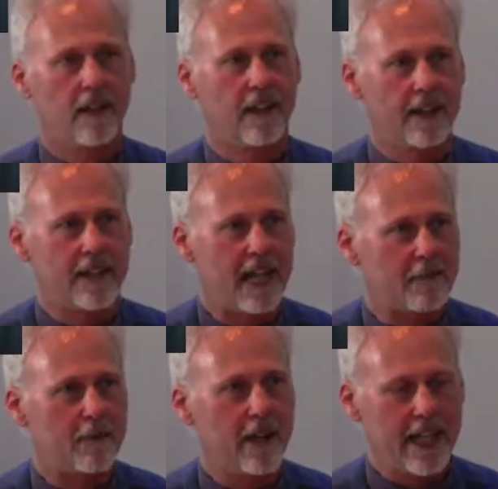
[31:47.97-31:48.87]
That
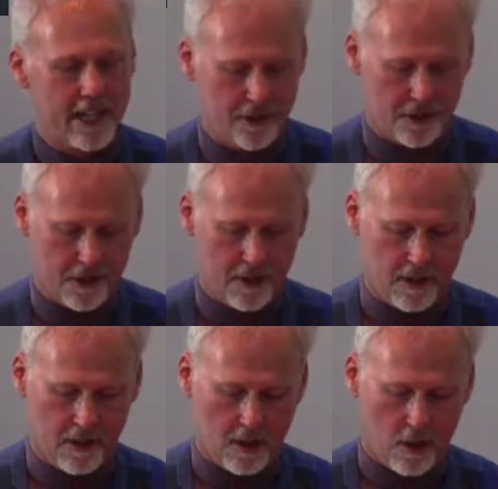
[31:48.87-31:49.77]
phrase,
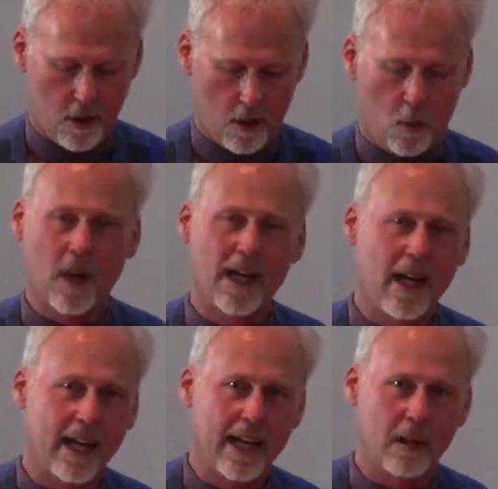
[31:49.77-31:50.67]
"when
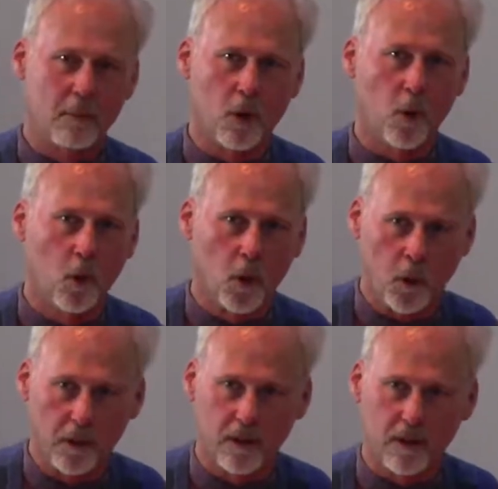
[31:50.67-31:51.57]
I am
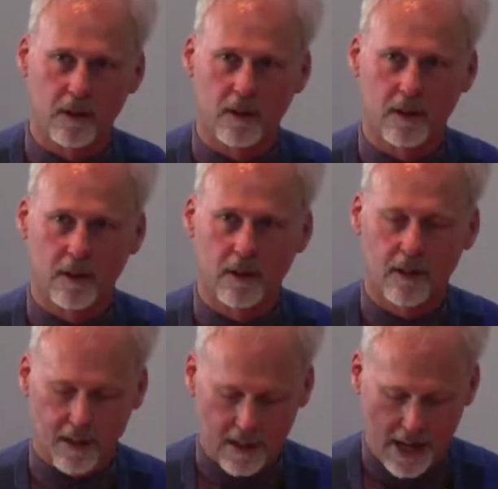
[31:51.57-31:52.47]
old,"
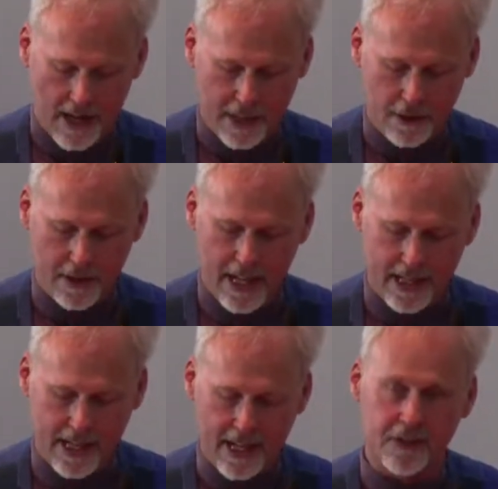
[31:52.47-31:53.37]
I hear that
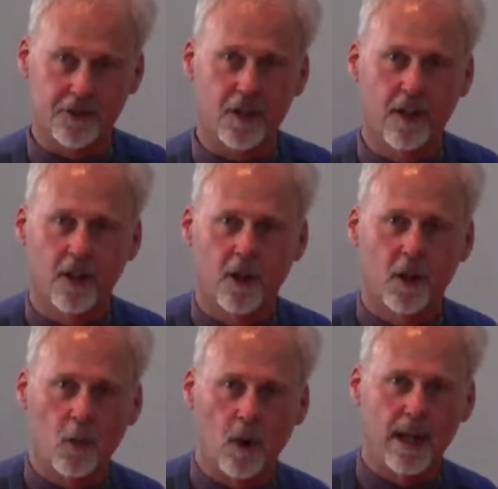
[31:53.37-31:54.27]
as
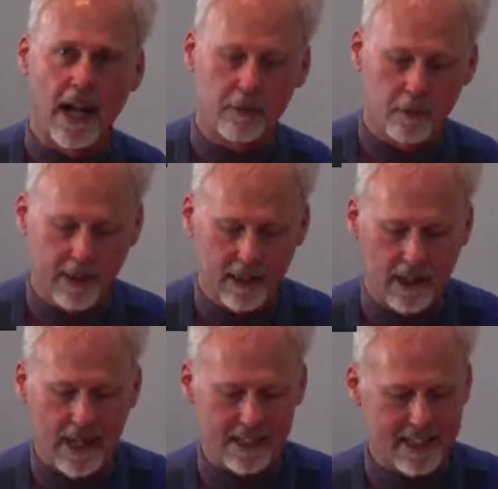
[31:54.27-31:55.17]
when I
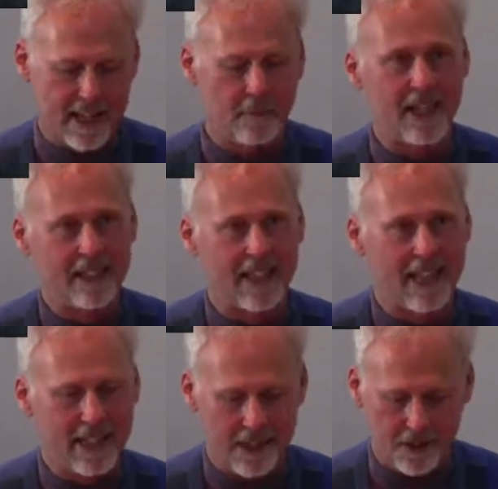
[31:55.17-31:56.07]
realize that my
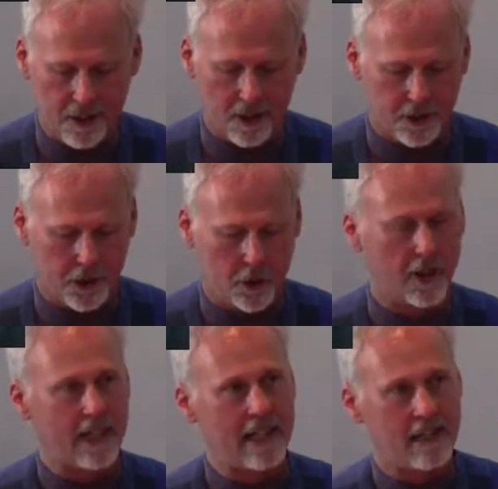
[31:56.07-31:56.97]
days are
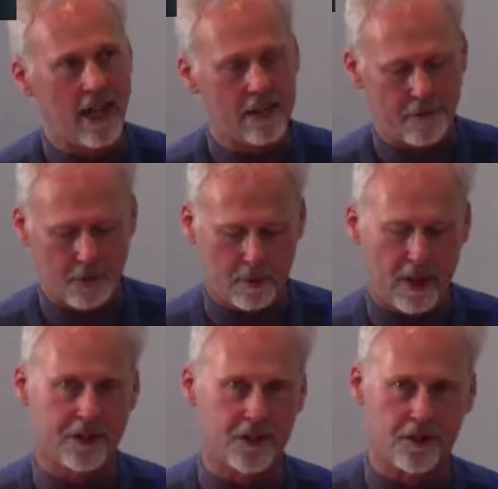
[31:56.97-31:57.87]
short and life is
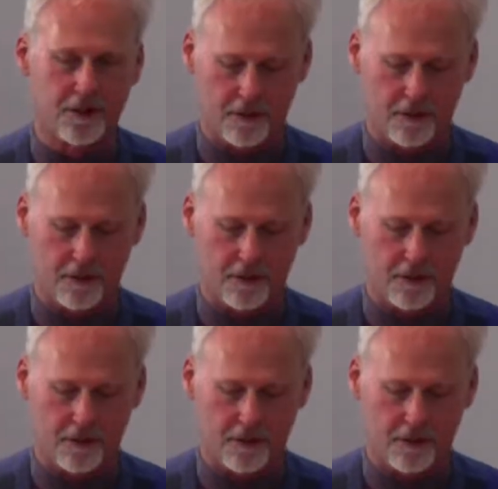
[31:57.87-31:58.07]
precious,